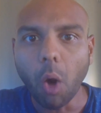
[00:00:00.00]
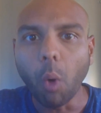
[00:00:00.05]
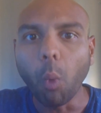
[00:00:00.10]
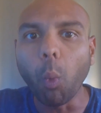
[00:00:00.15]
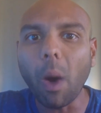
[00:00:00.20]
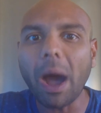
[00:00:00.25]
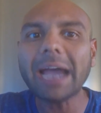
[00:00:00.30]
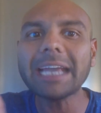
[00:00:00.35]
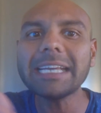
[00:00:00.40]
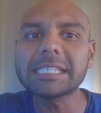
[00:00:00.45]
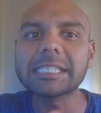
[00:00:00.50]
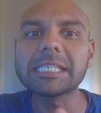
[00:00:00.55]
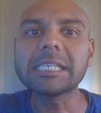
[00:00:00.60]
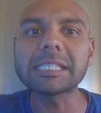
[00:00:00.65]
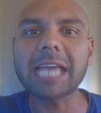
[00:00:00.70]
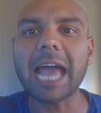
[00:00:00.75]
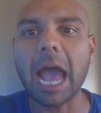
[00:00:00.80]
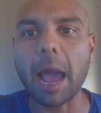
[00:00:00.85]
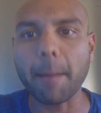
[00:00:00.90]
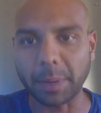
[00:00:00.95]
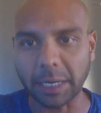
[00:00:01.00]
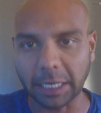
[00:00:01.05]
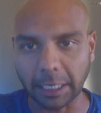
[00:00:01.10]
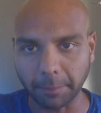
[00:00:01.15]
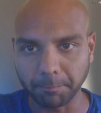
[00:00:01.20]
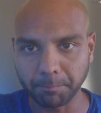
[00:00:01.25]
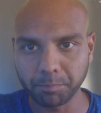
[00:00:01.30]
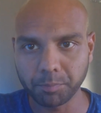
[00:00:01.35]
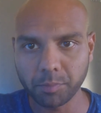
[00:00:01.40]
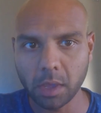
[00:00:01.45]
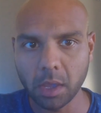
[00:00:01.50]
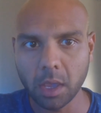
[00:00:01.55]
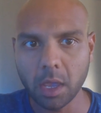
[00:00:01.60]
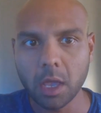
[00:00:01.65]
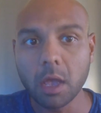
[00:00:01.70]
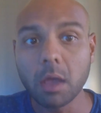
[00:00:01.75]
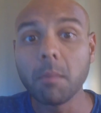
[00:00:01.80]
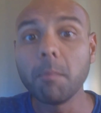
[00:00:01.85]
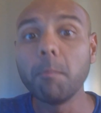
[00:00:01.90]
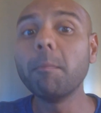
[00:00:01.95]
Why is this happening?
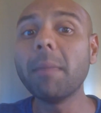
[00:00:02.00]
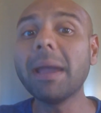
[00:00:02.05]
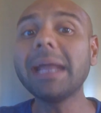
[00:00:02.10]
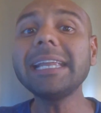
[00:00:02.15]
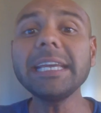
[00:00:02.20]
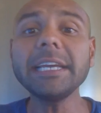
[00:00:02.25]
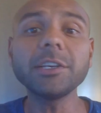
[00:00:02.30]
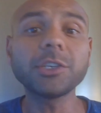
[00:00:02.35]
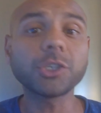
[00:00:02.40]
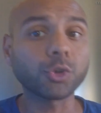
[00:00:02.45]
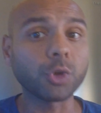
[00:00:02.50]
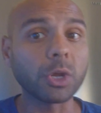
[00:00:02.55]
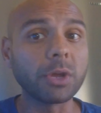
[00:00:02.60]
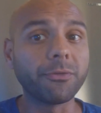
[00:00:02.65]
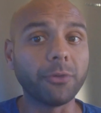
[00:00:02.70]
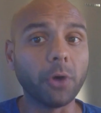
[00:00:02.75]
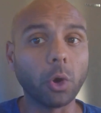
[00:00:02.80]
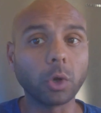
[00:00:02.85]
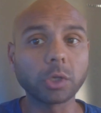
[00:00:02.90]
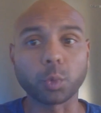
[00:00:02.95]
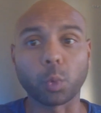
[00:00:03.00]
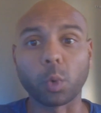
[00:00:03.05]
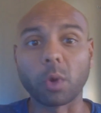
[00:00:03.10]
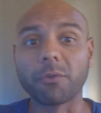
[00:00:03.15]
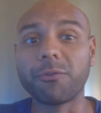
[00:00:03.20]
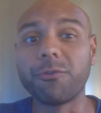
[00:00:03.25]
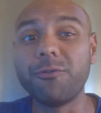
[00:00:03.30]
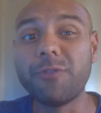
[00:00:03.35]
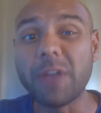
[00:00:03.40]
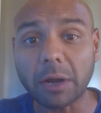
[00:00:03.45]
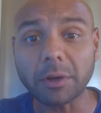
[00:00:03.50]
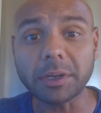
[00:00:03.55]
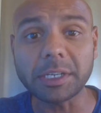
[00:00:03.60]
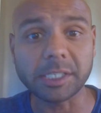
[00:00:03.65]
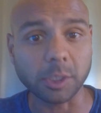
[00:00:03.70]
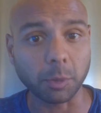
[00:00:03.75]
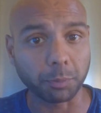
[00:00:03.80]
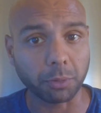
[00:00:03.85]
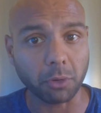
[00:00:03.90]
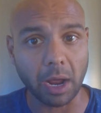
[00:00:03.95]
Many industry folks were very
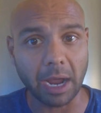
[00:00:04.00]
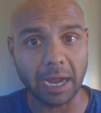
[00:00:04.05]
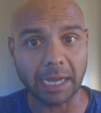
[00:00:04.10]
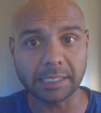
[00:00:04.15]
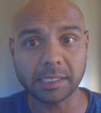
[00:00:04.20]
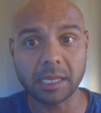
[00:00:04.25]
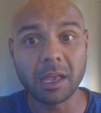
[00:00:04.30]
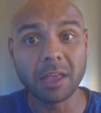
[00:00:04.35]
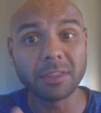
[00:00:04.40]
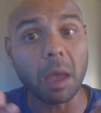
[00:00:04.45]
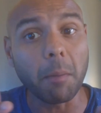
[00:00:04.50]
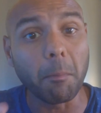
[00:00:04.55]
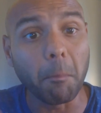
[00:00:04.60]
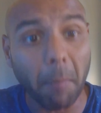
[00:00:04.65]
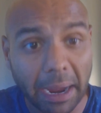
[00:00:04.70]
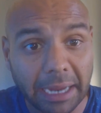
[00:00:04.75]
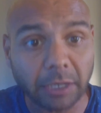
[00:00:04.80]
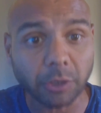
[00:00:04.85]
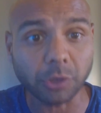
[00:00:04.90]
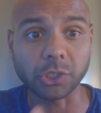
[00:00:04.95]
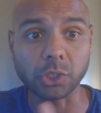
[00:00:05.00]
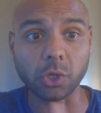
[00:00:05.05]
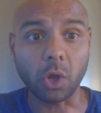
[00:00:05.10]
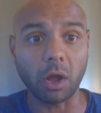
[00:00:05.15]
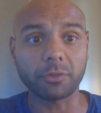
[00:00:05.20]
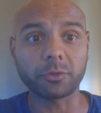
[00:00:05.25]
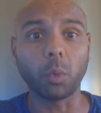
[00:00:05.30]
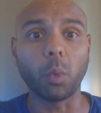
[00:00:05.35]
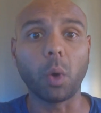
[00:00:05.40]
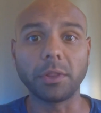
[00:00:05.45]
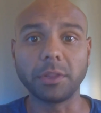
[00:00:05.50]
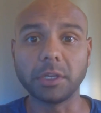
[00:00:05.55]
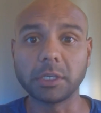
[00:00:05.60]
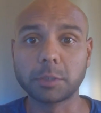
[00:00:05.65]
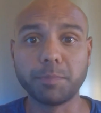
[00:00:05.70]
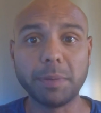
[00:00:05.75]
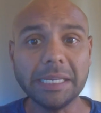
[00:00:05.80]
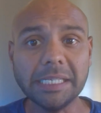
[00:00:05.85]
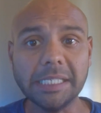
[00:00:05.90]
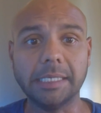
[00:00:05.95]
surprised that Microsoft won this
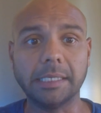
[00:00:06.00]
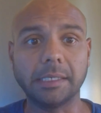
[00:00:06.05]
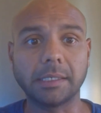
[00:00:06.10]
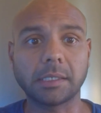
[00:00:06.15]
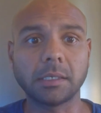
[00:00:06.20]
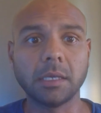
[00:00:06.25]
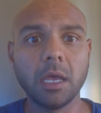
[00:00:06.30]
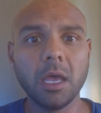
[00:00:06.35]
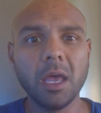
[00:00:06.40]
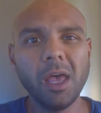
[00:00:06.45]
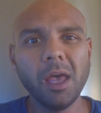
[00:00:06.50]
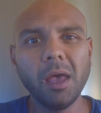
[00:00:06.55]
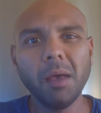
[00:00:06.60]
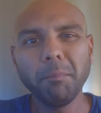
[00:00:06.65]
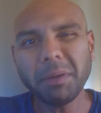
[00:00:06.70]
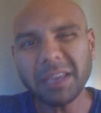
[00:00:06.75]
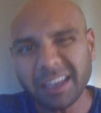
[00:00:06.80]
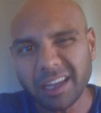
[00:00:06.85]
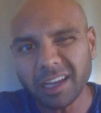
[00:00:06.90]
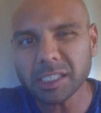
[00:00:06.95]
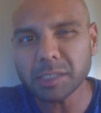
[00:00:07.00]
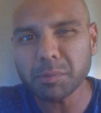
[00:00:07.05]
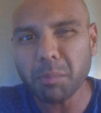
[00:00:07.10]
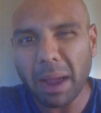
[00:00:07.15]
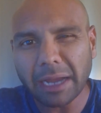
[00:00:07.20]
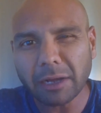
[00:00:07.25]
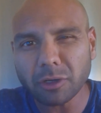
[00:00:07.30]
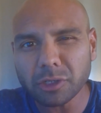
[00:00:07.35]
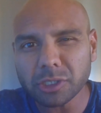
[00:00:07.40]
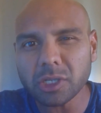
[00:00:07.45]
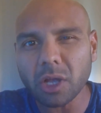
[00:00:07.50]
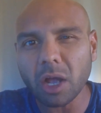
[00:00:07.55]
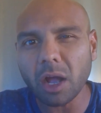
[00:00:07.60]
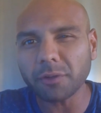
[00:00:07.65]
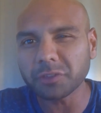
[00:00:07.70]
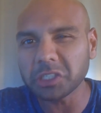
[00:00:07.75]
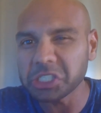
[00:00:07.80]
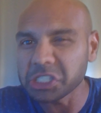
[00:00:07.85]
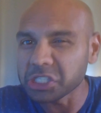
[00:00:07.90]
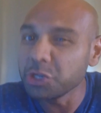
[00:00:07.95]
business. Because
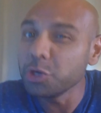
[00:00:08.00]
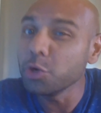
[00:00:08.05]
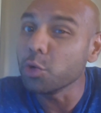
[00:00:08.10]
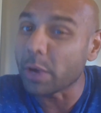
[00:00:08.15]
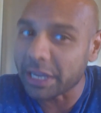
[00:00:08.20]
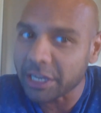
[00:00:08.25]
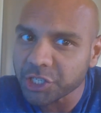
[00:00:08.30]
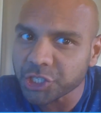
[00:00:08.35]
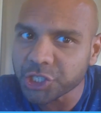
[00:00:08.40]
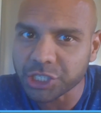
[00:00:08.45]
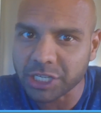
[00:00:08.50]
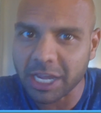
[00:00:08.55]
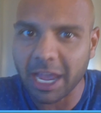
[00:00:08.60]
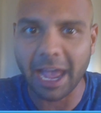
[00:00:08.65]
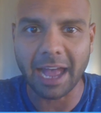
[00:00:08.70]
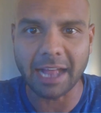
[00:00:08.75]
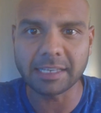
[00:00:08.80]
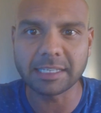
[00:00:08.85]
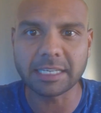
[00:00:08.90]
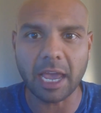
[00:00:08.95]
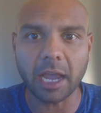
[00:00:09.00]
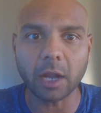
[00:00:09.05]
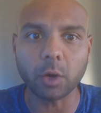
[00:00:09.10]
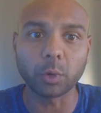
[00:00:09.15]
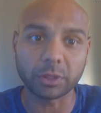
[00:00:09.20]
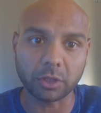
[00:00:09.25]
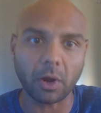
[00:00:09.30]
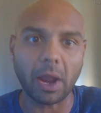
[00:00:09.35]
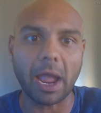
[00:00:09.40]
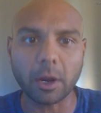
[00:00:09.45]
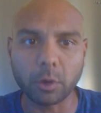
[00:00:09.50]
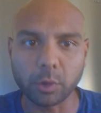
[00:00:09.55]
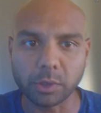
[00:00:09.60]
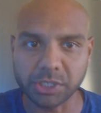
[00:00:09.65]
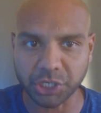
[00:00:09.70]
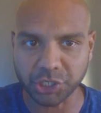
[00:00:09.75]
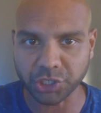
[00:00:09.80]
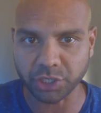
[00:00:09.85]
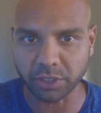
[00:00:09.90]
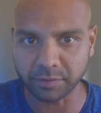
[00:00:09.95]
Microsoft is new-ish to ad tech with their
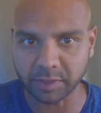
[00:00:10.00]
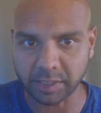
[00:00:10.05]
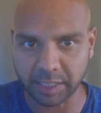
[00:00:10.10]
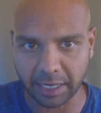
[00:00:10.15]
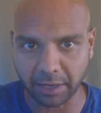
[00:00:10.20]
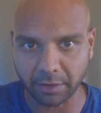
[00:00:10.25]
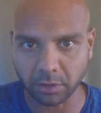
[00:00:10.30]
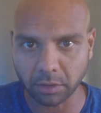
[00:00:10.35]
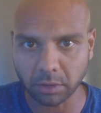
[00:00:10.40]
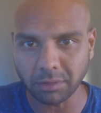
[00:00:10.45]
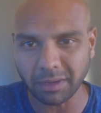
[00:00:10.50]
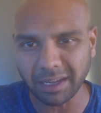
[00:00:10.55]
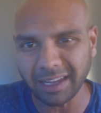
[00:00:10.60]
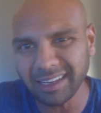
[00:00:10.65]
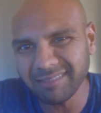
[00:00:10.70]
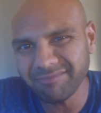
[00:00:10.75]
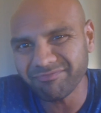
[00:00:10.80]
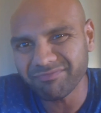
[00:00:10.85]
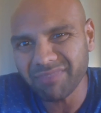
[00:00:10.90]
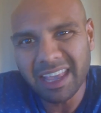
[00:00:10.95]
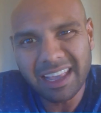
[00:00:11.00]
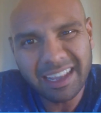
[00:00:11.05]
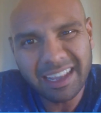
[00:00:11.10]
acquisition of Xandr, and